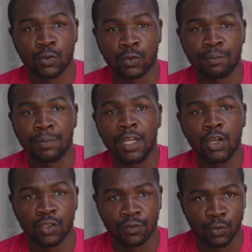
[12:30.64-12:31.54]
of,
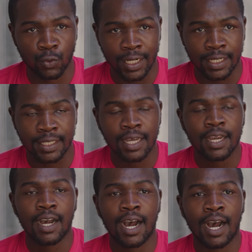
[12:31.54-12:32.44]
millions of students
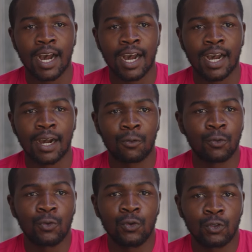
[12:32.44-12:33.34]
uh,
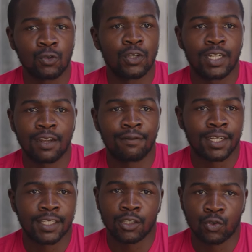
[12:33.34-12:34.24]
who do not have
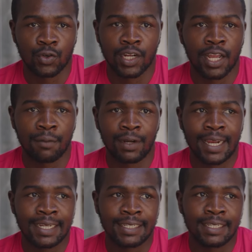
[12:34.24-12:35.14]
access to reliable
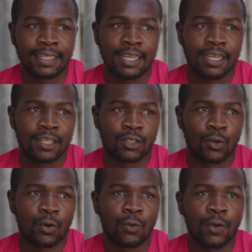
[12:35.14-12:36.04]
lighting
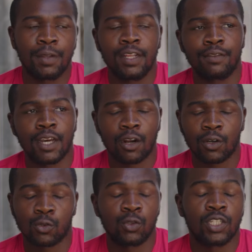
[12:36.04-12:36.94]
so we believe that
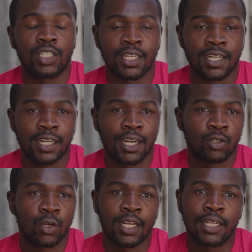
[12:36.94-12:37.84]
our solution can
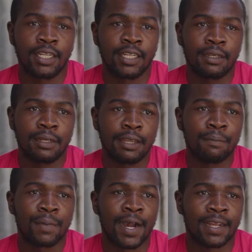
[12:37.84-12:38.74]
actually
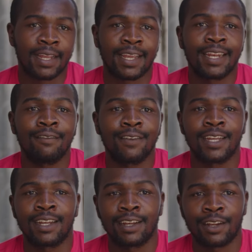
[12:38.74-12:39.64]
impact can have
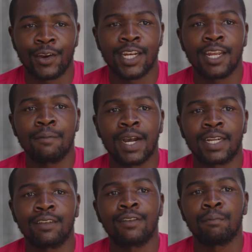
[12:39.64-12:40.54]
a greater
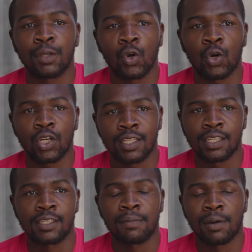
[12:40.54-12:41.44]
impact even beyond
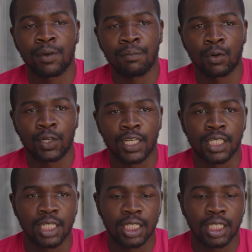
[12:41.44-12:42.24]
the Zimbabwean borders.